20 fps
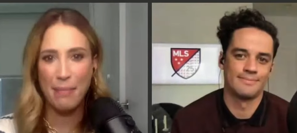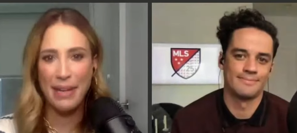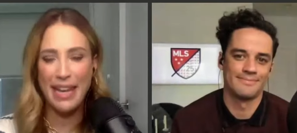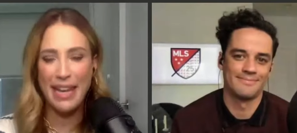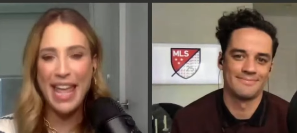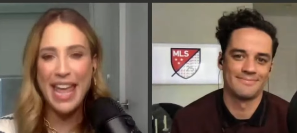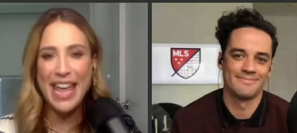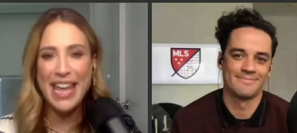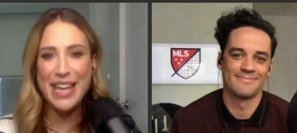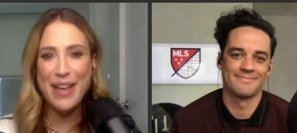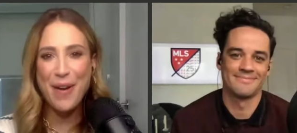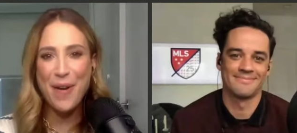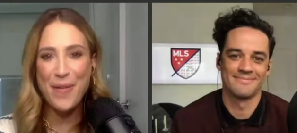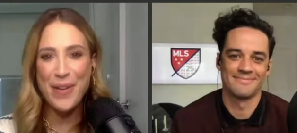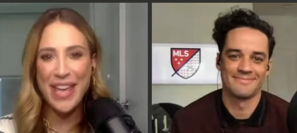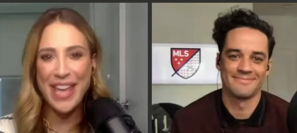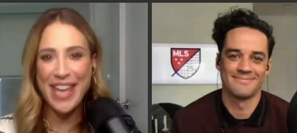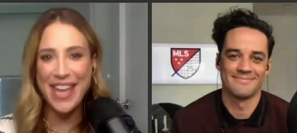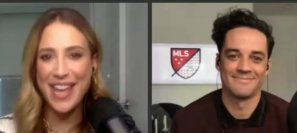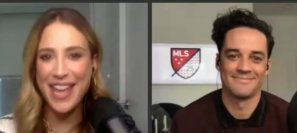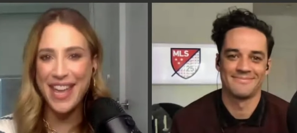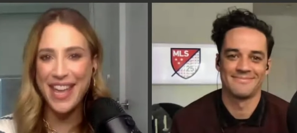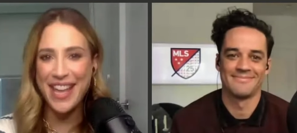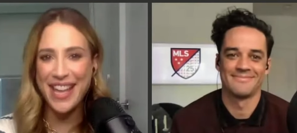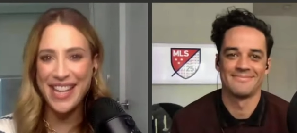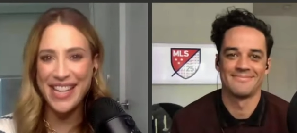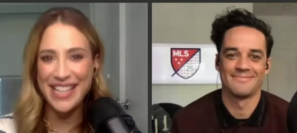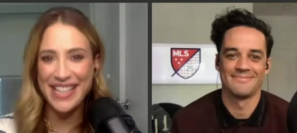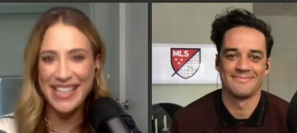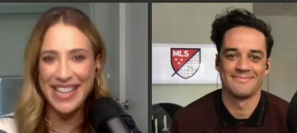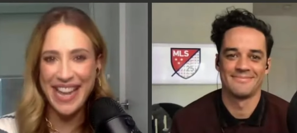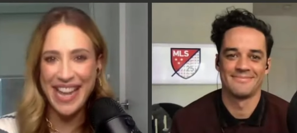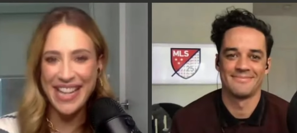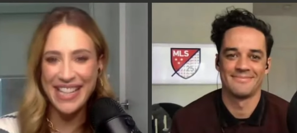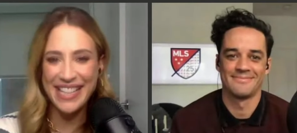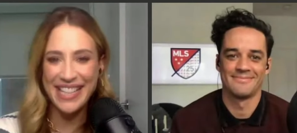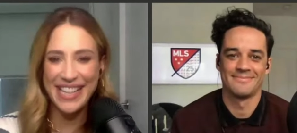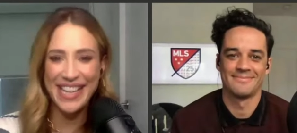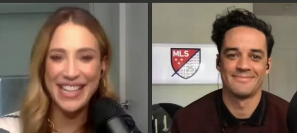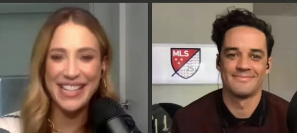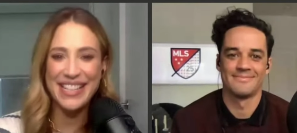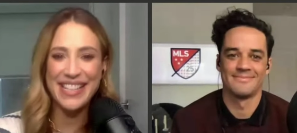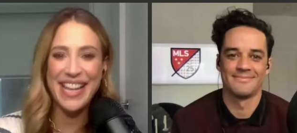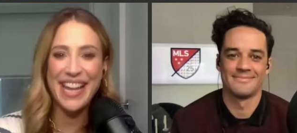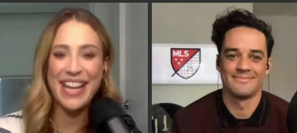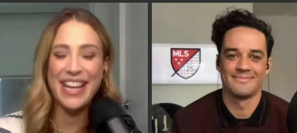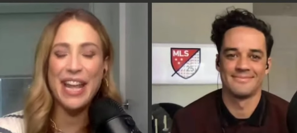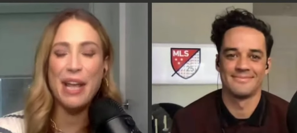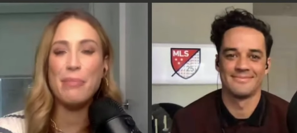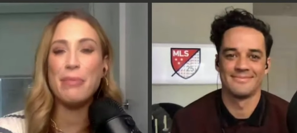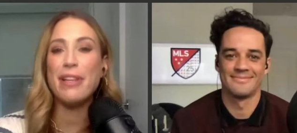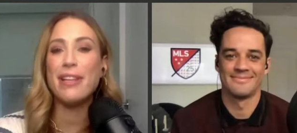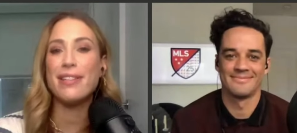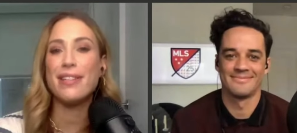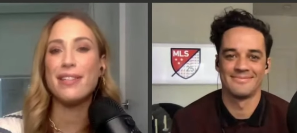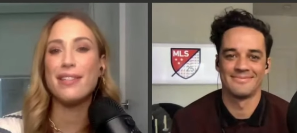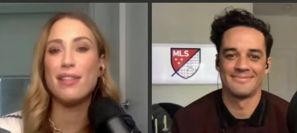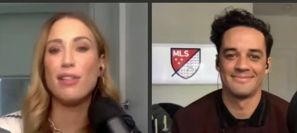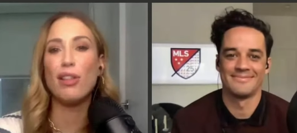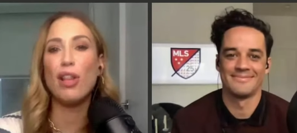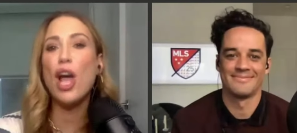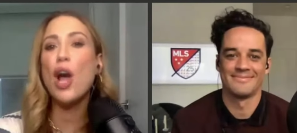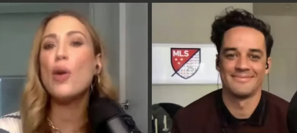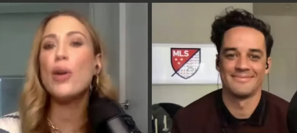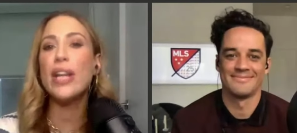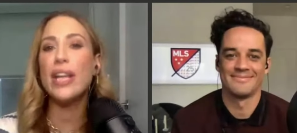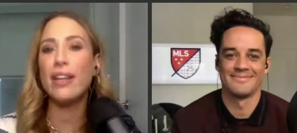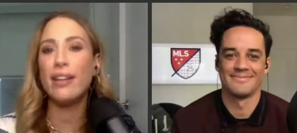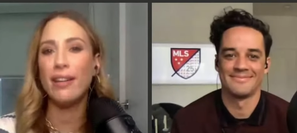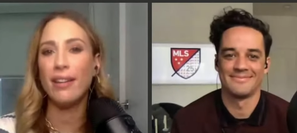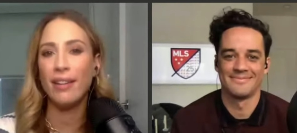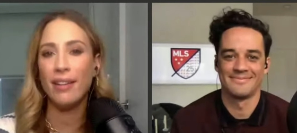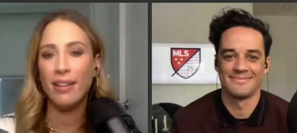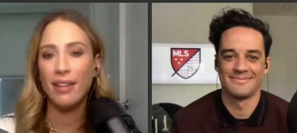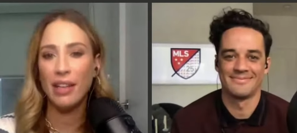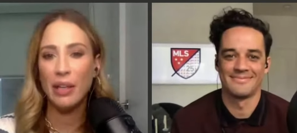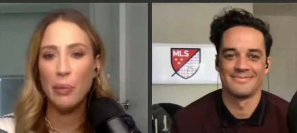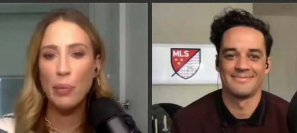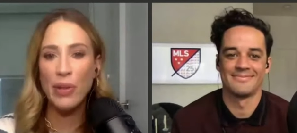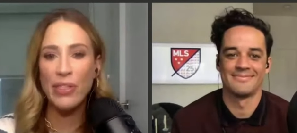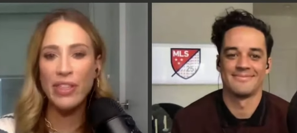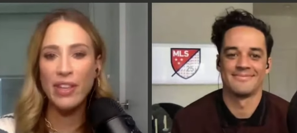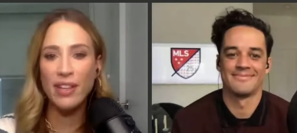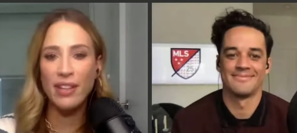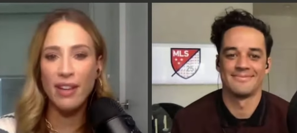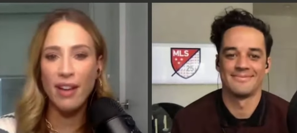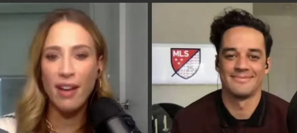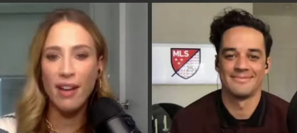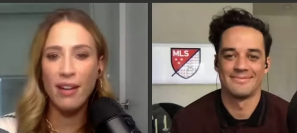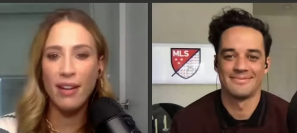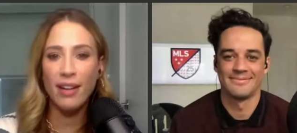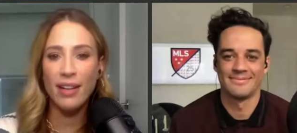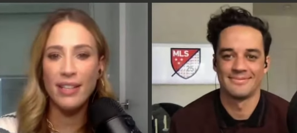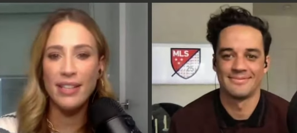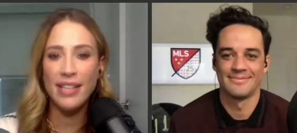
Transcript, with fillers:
Speaker 1: Play yo kids, as they say. And MLS is loaded with young